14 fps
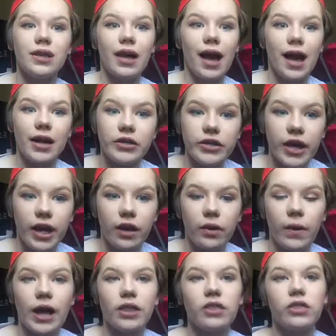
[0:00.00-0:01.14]
of the
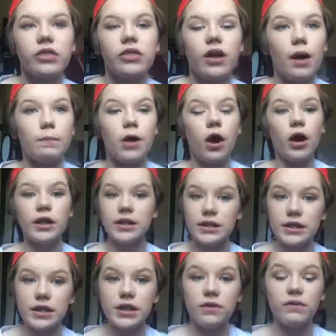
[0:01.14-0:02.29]
eyeshadow. I'm
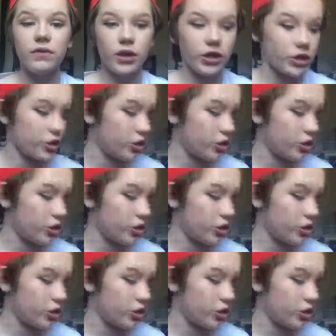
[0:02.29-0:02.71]
honestly very